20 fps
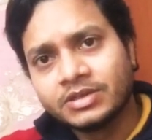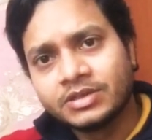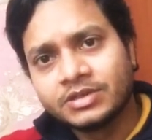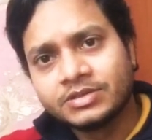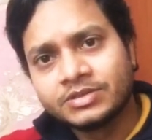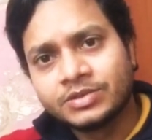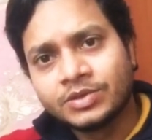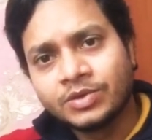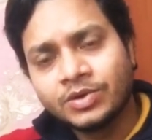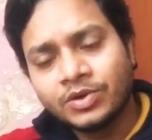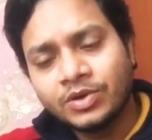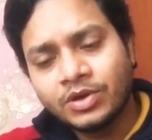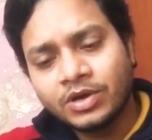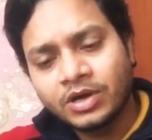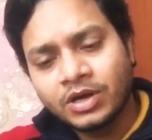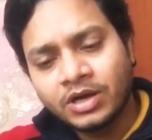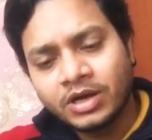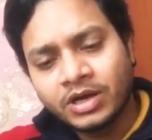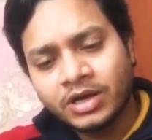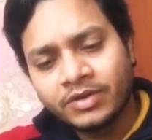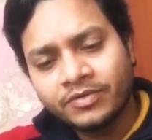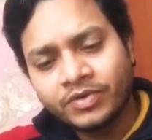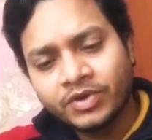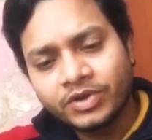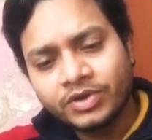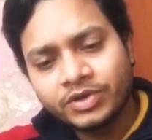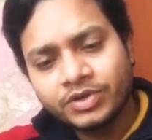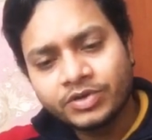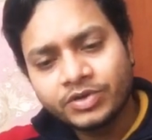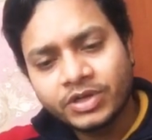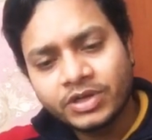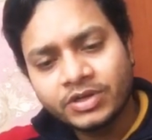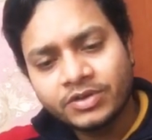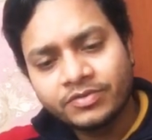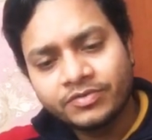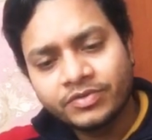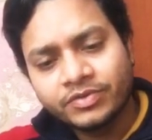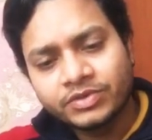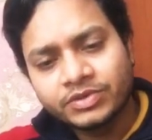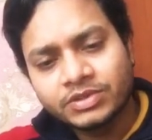So I wanted to tell
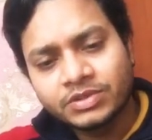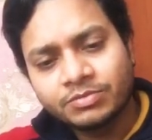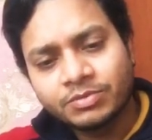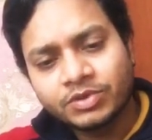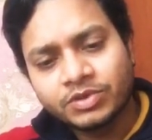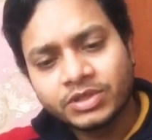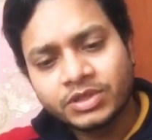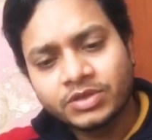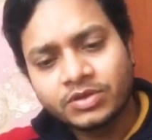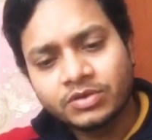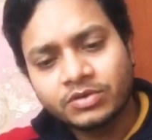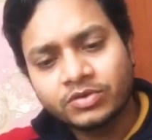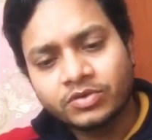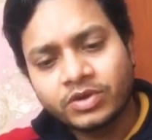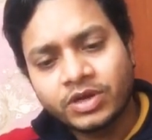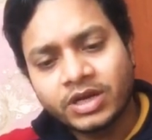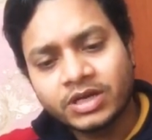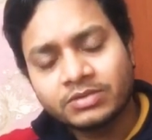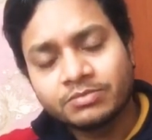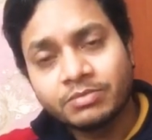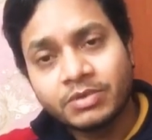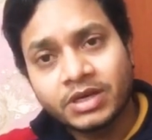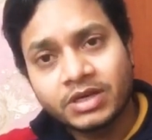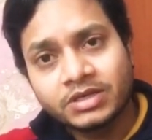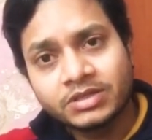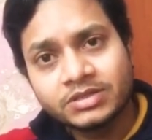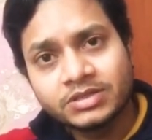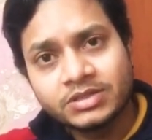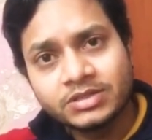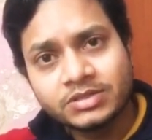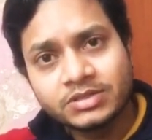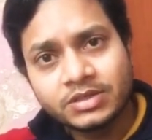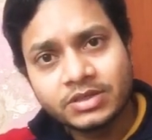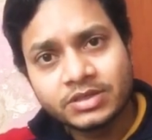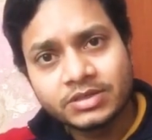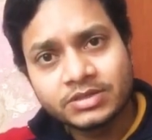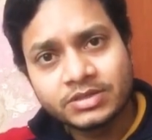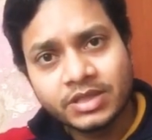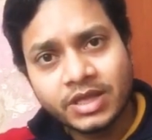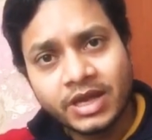you first about the contract marriages
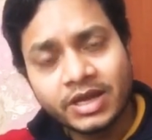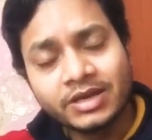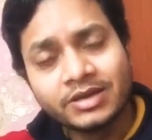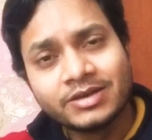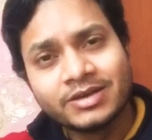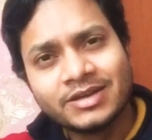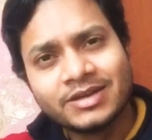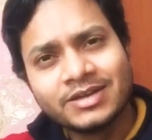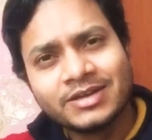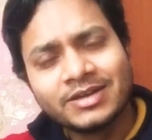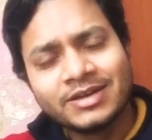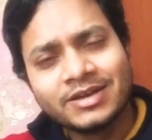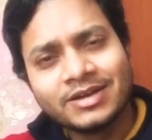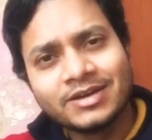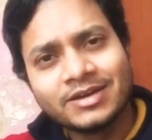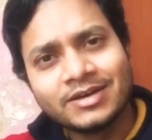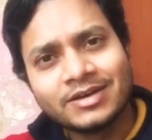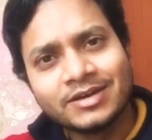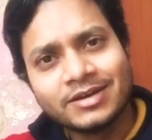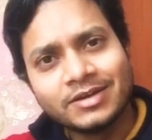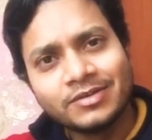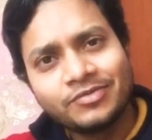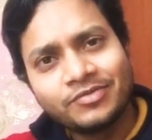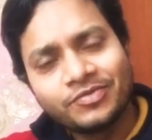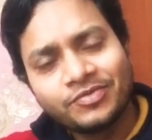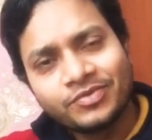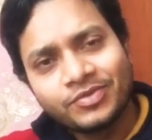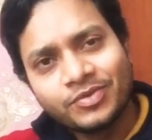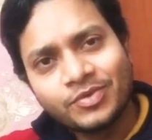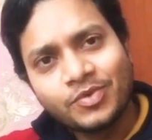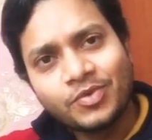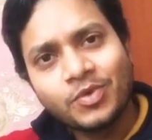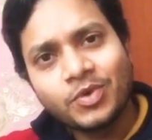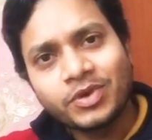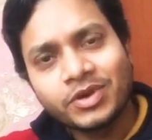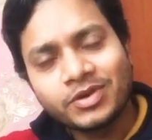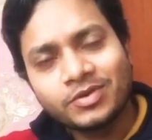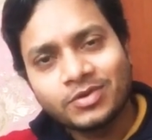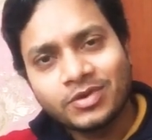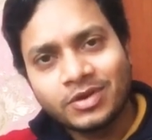is that if you
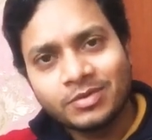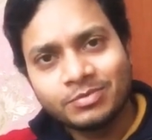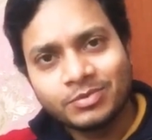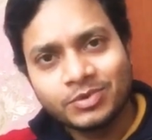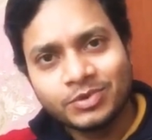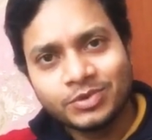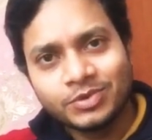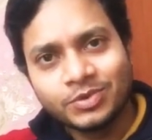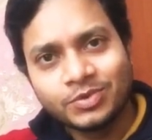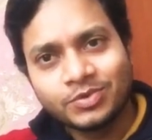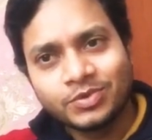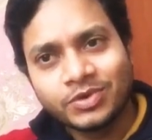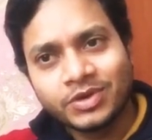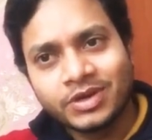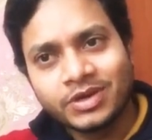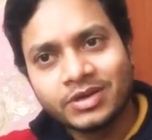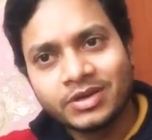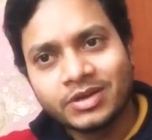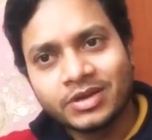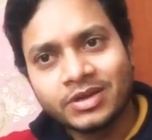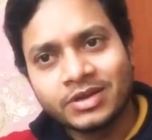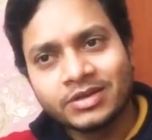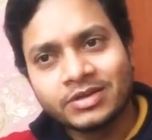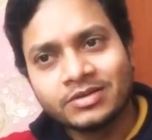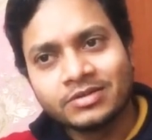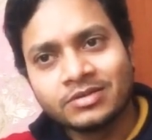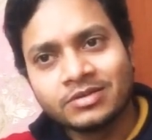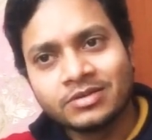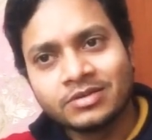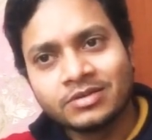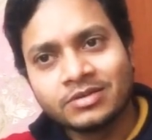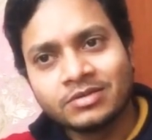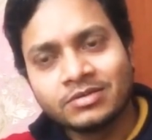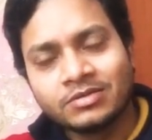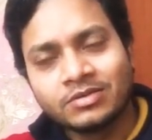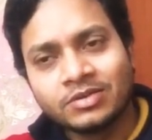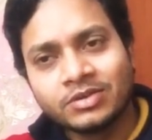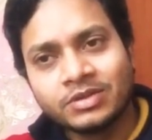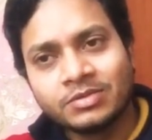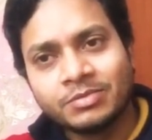wanted to come to Ukraine and
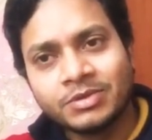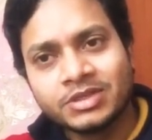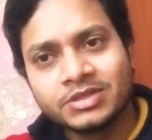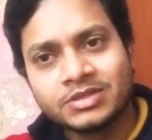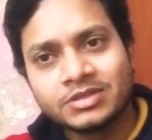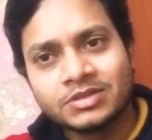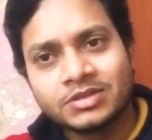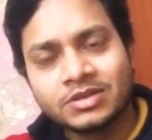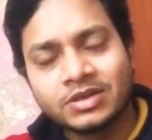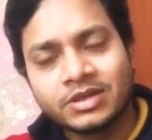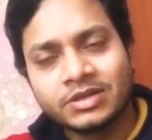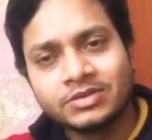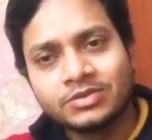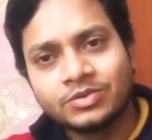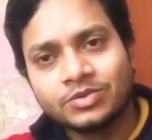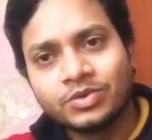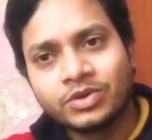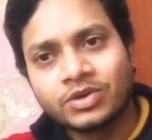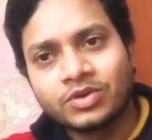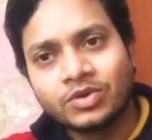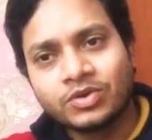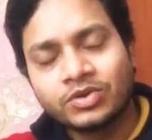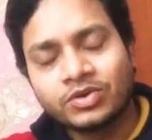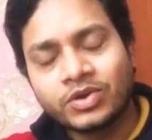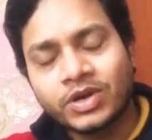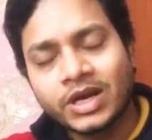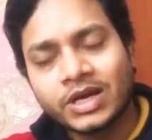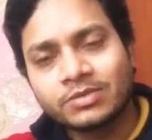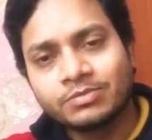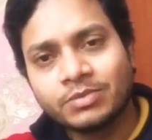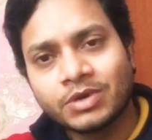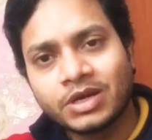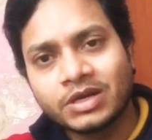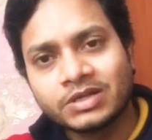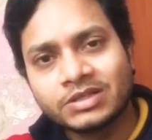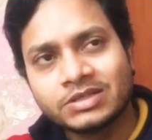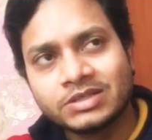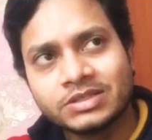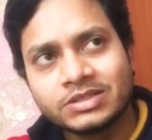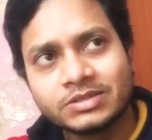on the basis and do a contract
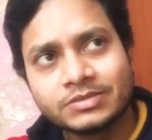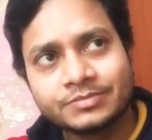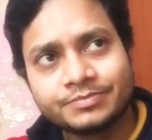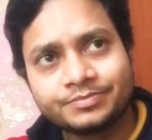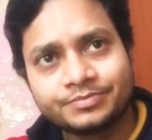marriages,